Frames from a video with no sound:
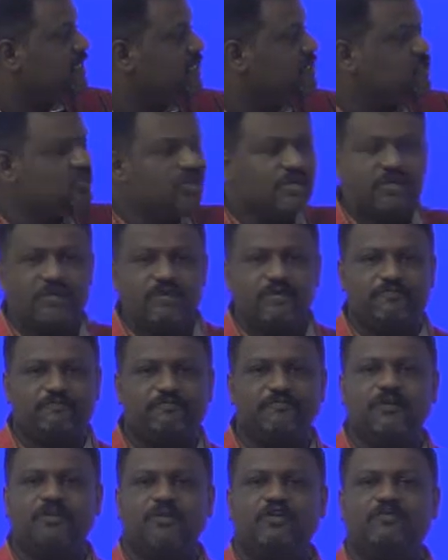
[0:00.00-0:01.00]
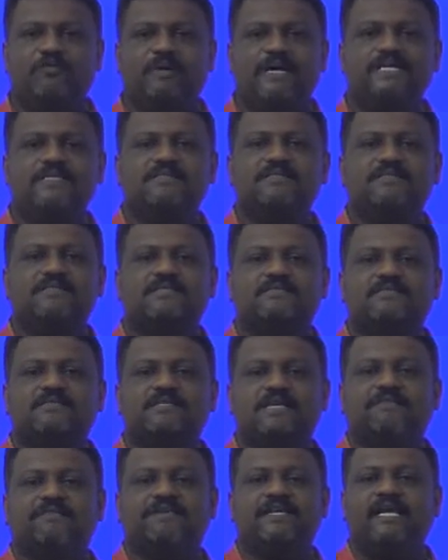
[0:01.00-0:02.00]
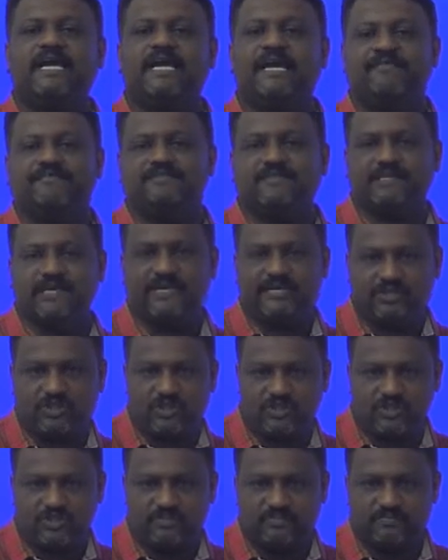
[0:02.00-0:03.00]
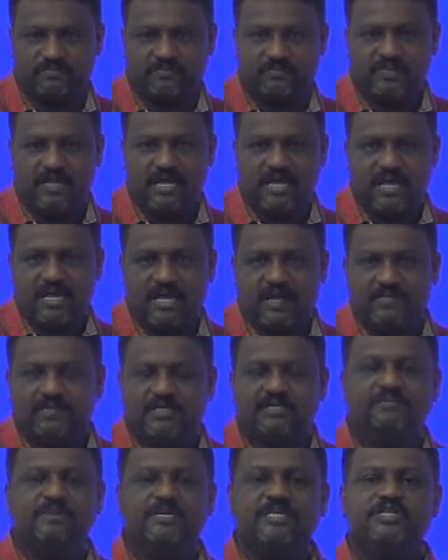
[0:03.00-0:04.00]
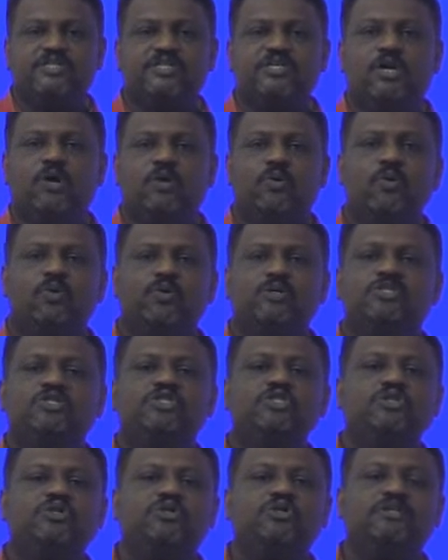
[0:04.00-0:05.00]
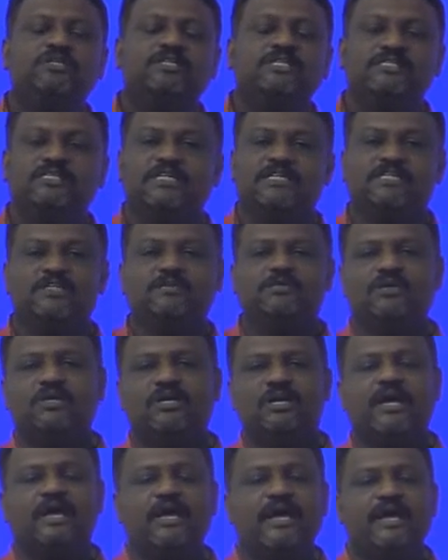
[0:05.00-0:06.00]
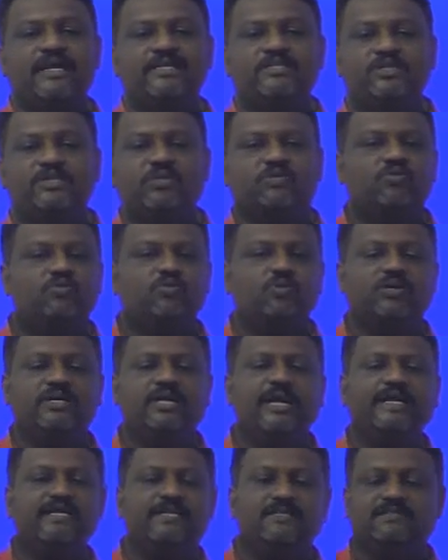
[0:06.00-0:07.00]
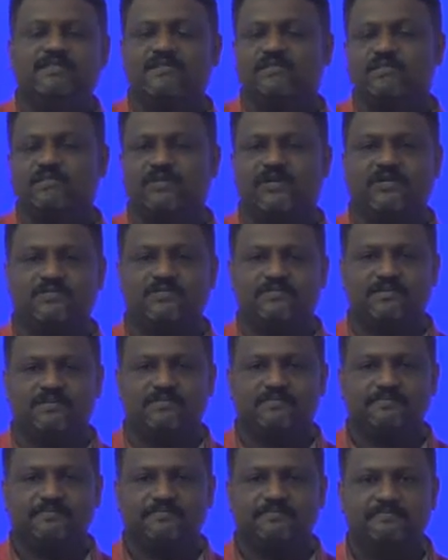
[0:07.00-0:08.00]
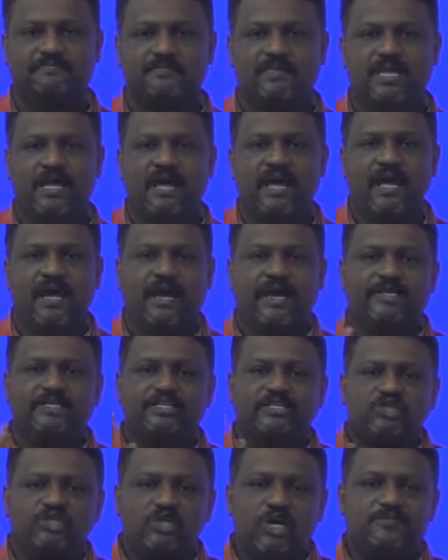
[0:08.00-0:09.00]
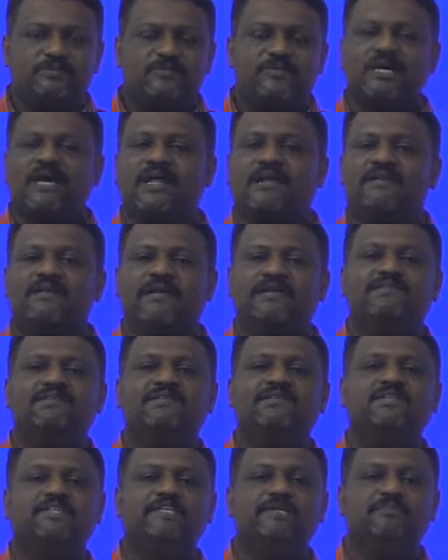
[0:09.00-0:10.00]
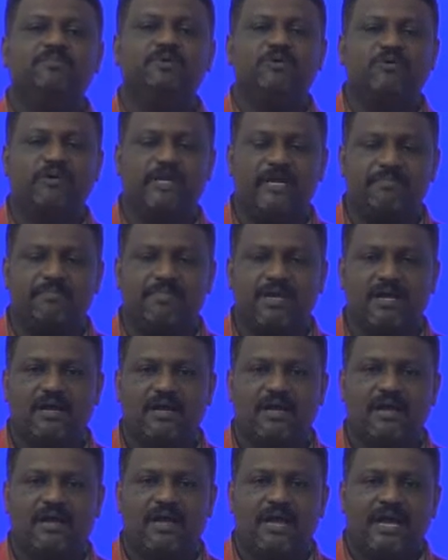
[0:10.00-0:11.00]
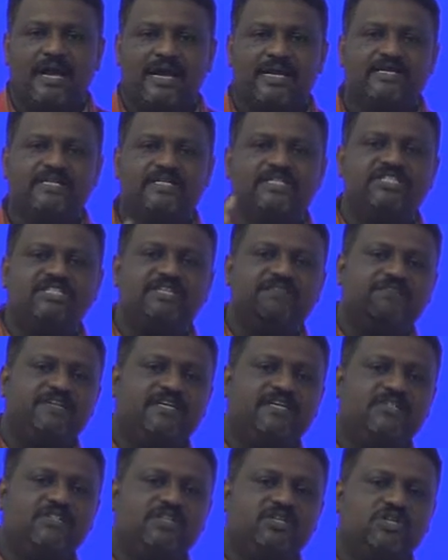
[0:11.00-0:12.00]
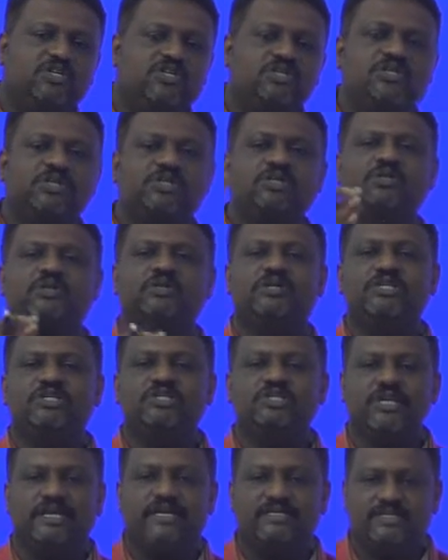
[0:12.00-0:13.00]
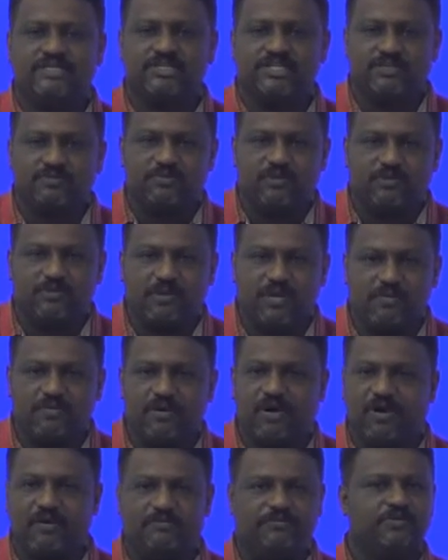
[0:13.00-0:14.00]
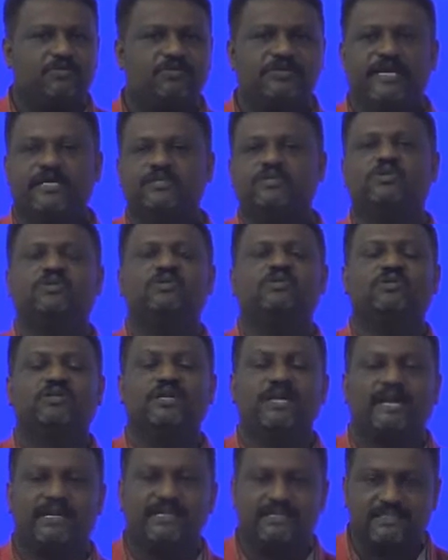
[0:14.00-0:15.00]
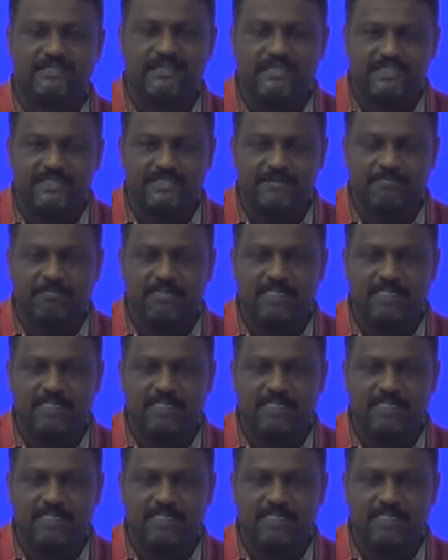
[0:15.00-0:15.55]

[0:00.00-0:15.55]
0 followed by 7FH. That means once you reset your 80386 processor, it stops the current executing program and it shifts execution to initialization program of your 80386.